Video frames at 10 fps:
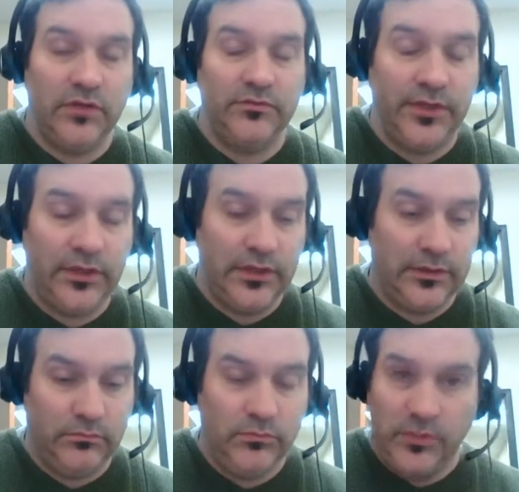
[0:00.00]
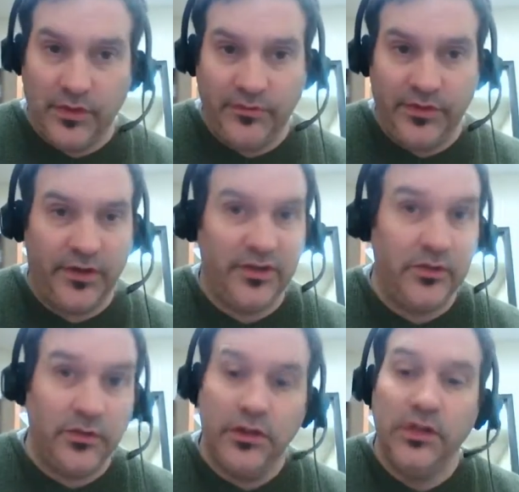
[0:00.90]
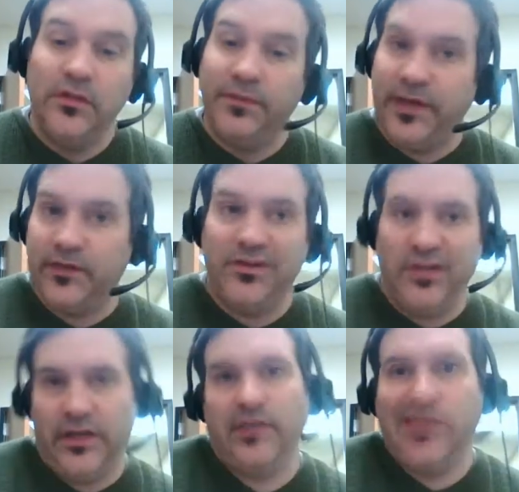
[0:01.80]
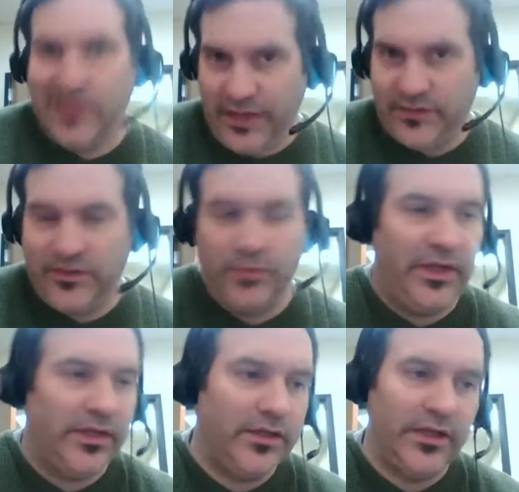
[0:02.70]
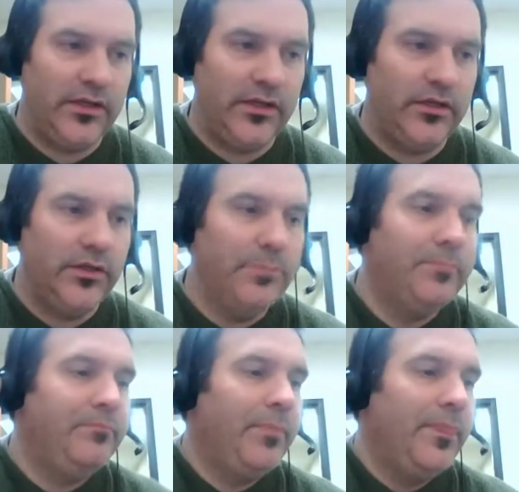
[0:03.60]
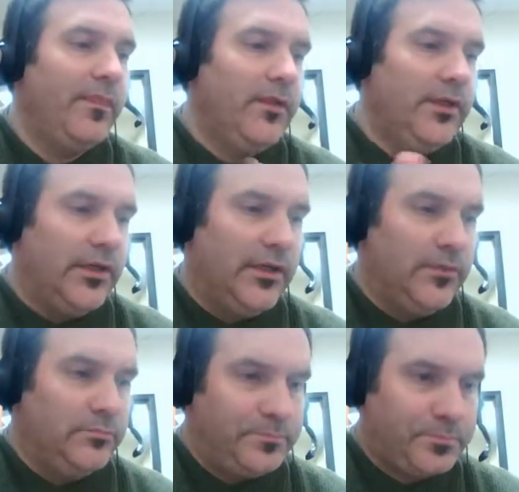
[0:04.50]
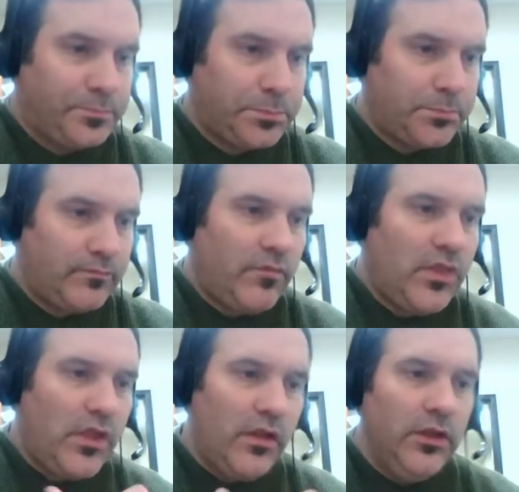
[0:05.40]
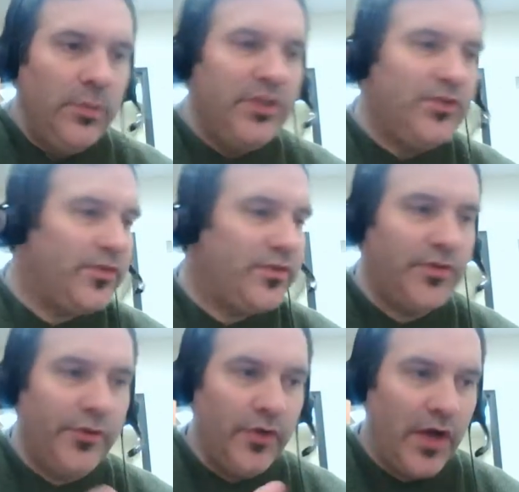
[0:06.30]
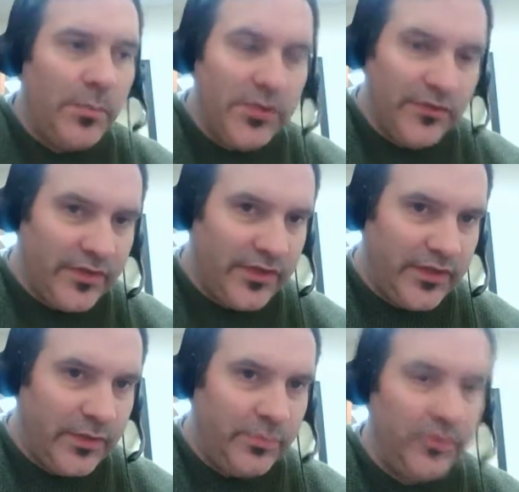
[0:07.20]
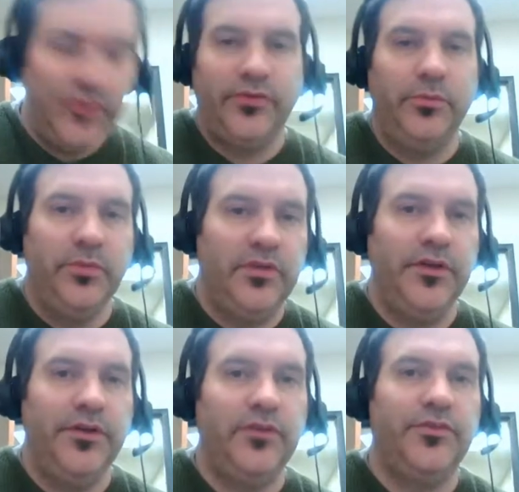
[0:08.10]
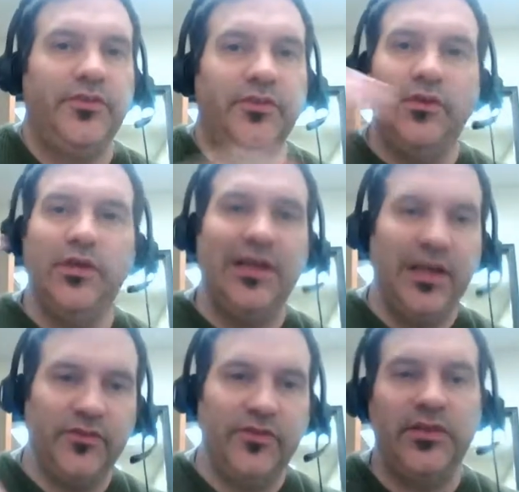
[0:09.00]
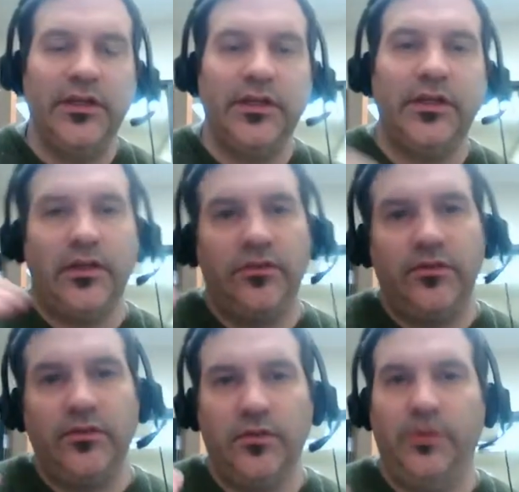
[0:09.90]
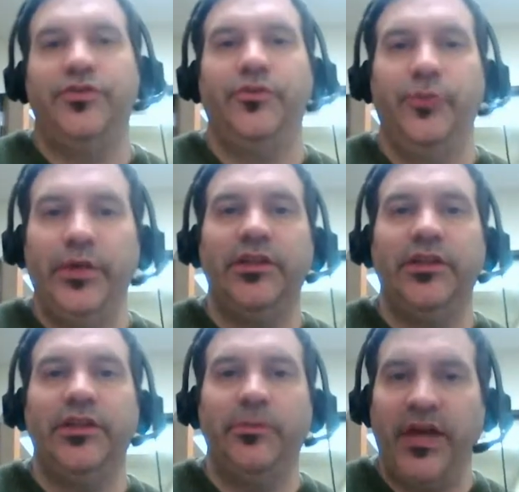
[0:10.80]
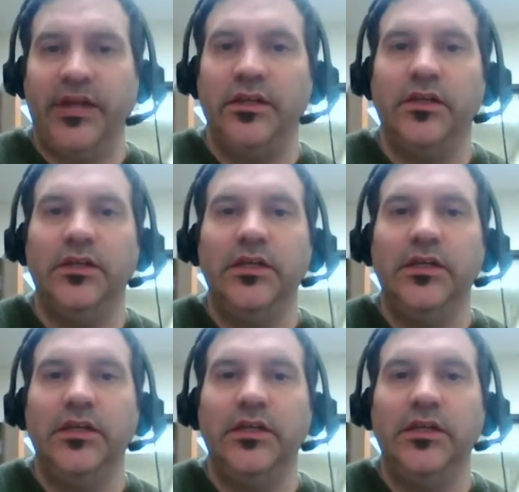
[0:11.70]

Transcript: the article. That's a connected metadata. Let me just show you a couple of examples from materials just so you can kind of see it as you're reading the Bad Key